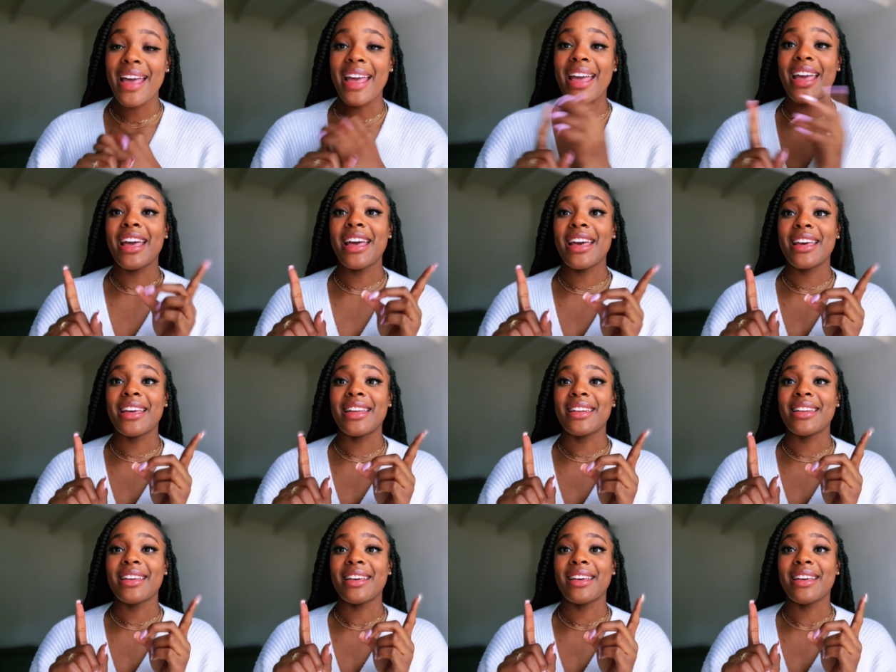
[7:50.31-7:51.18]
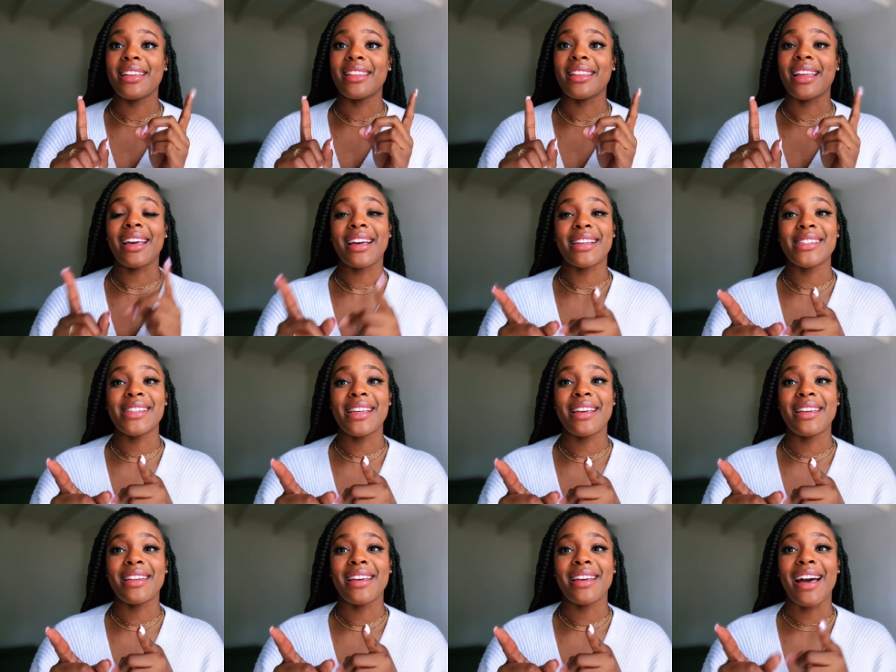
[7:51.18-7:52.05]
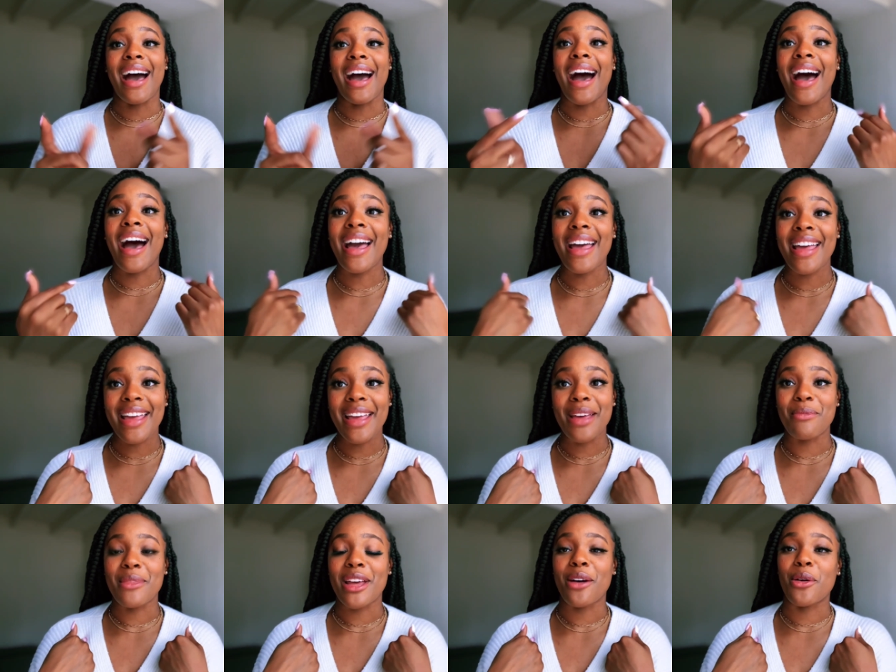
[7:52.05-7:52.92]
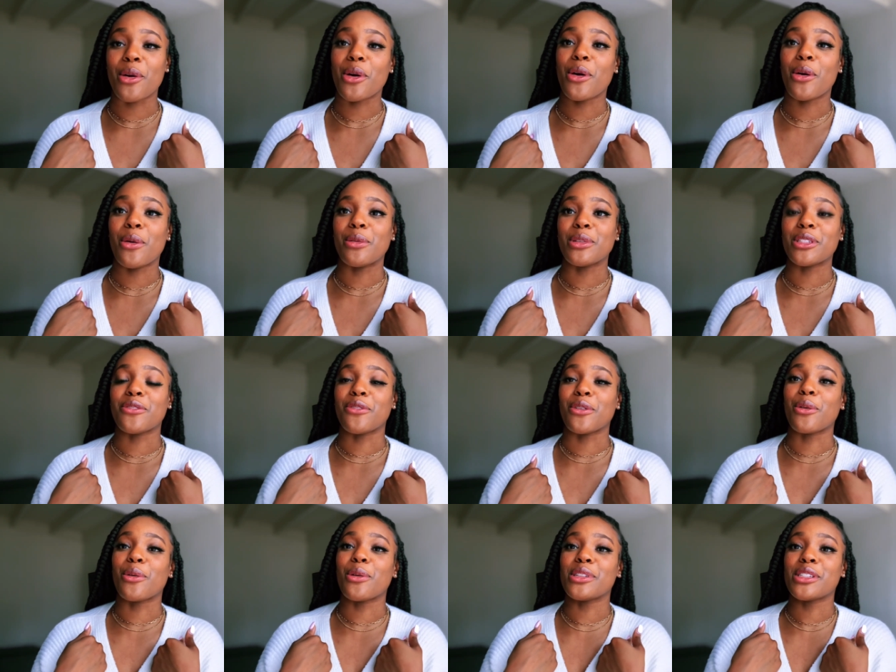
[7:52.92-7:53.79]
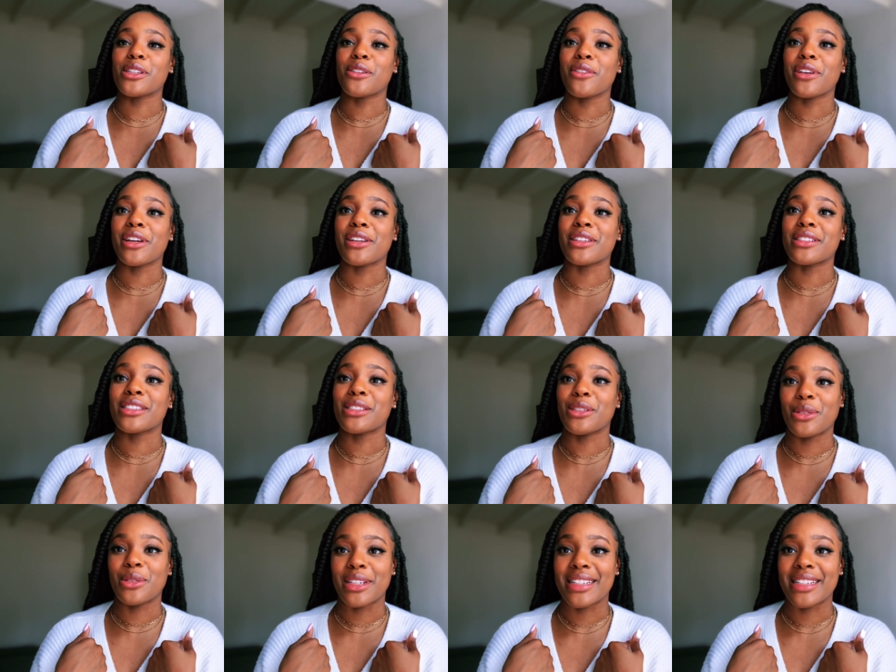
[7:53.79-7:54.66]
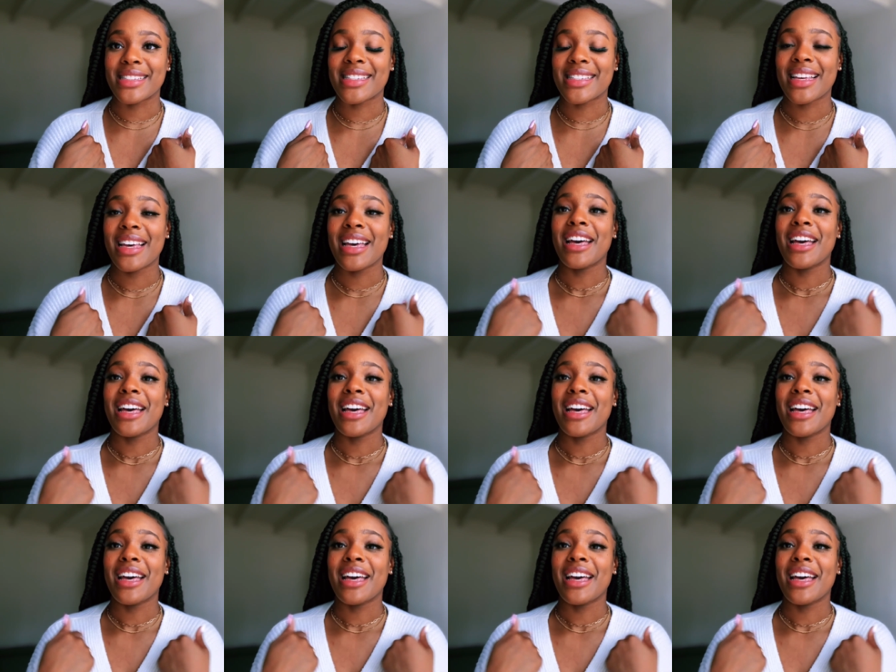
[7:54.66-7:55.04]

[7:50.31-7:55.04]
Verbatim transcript: And like I said, I am now a coach for Course Careers students.